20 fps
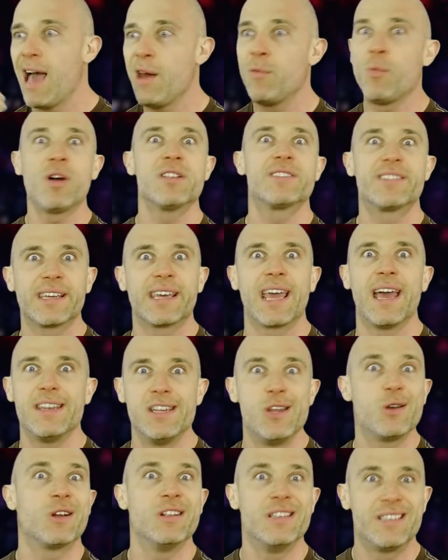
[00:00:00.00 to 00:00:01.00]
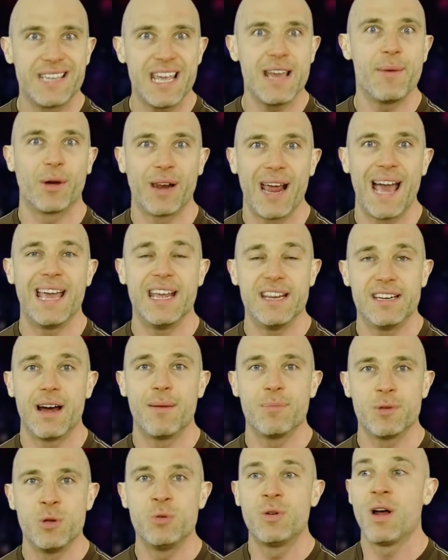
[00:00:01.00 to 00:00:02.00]
and once again, you can see him on
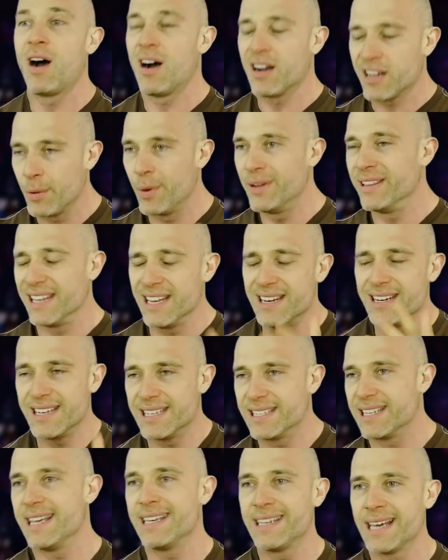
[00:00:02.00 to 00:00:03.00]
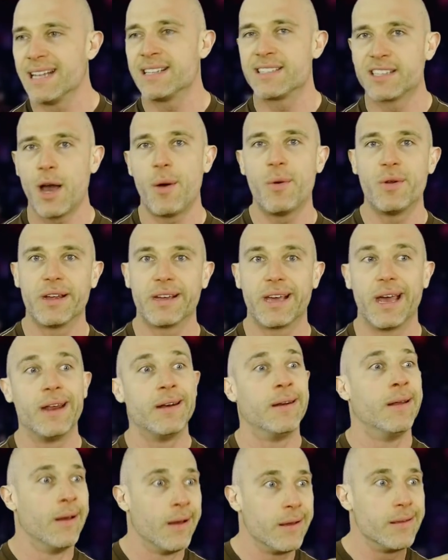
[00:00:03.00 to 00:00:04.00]
AEW Dark, and when the indie scene gets going
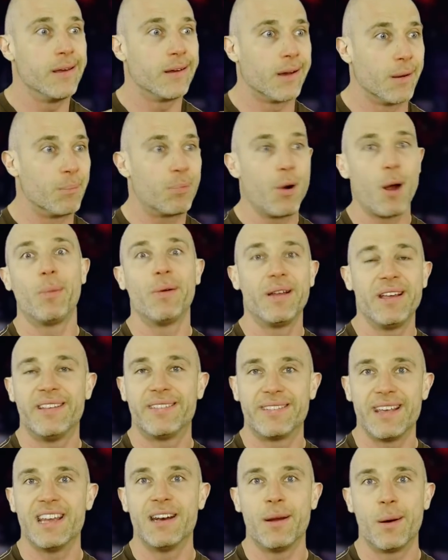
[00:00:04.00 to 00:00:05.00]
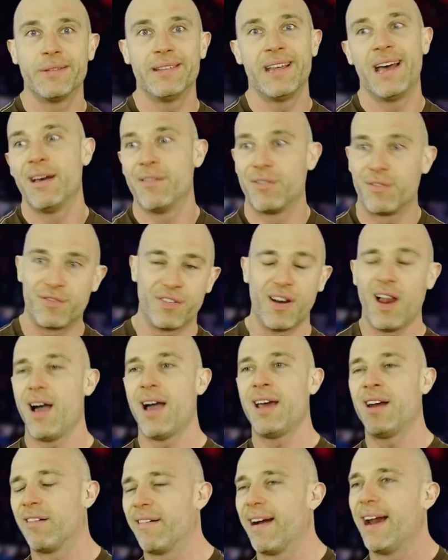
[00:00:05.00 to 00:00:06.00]
again, you can probably see him on there
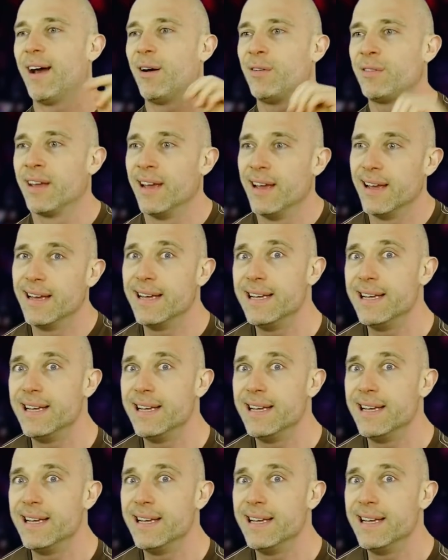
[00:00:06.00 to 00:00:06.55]
flying around.